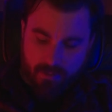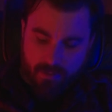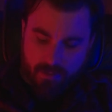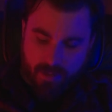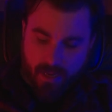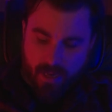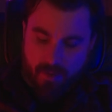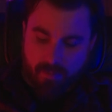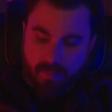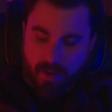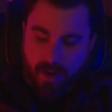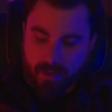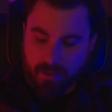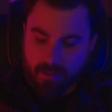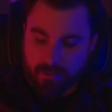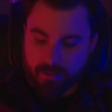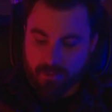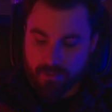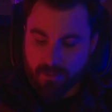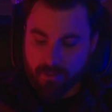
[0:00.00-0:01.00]
Danny
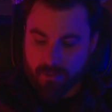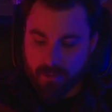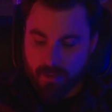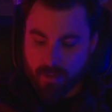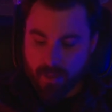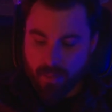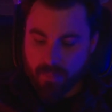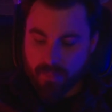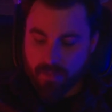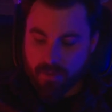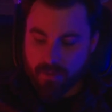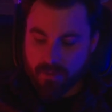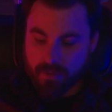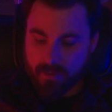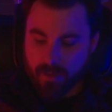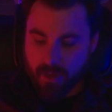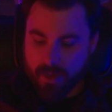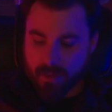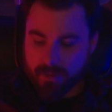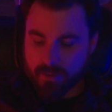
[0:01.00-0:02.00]
managed the
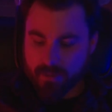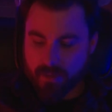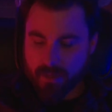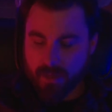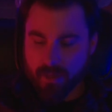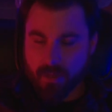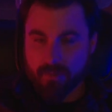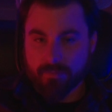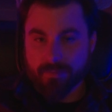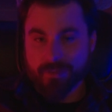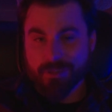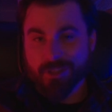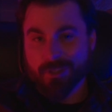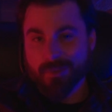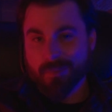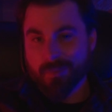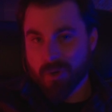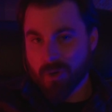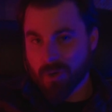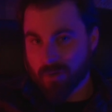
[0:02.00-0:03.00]
slightest hint of a
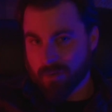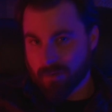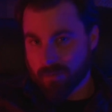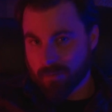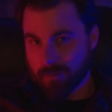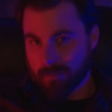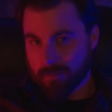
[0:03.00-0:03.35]
smirk.